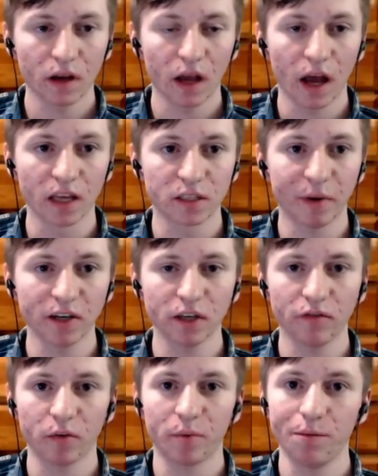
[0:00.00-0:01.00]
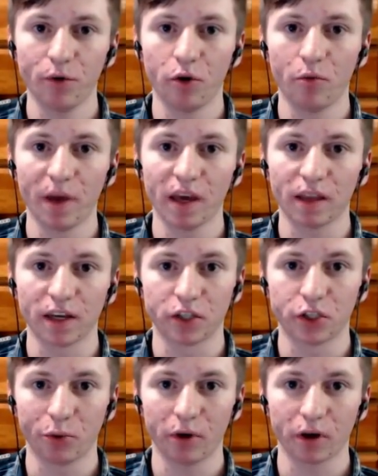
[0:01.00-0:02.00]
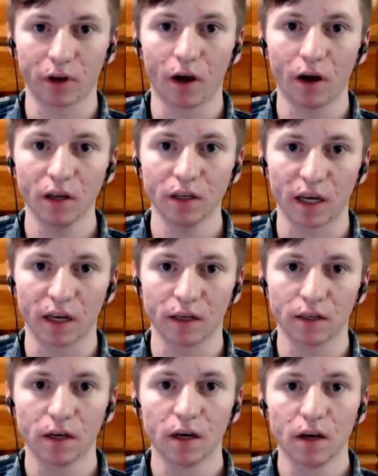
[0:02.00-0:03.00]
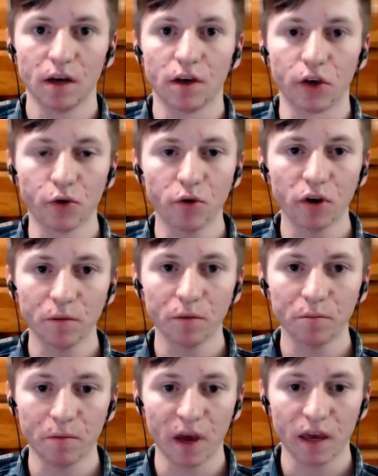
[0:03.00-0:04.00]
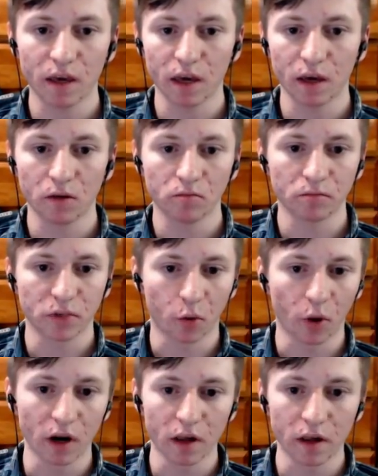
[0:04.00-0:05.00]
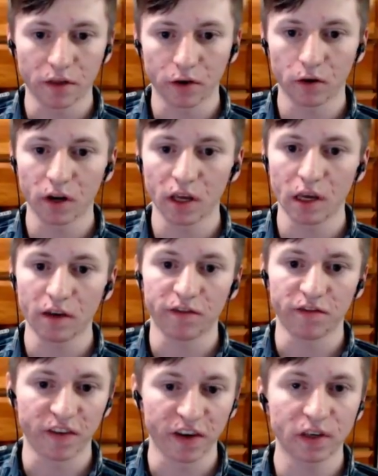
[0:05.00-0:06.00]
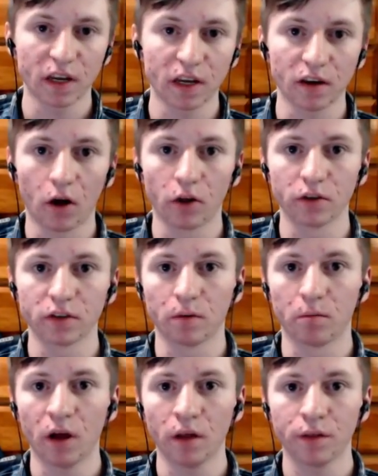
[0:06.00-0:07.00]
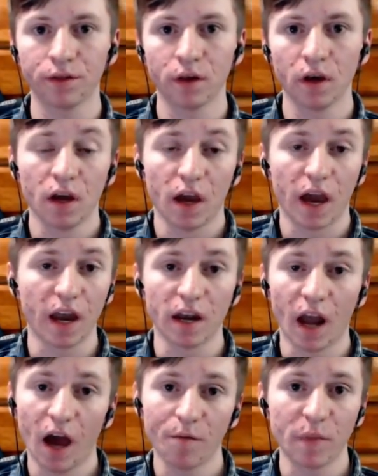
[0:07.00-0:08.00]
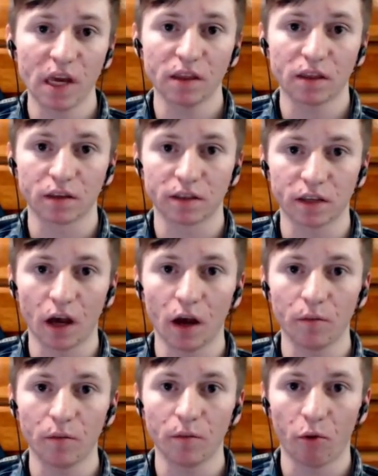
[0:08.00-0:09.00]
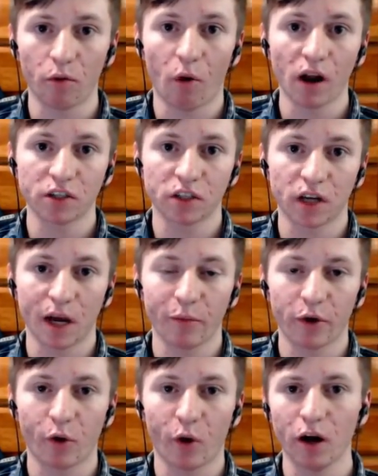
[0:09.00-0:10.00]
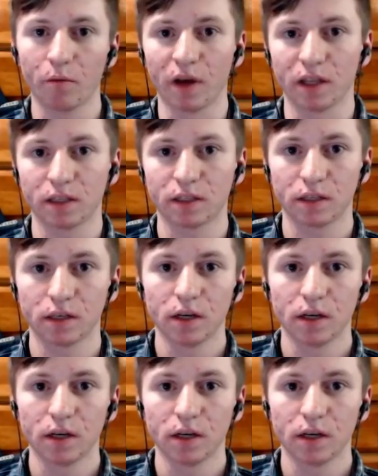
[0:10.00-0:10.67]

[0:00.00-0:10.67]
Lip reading: especially for people who make like shorter content, you could be making $20, $30, $50 a month and not meet the sub or watch time requirements.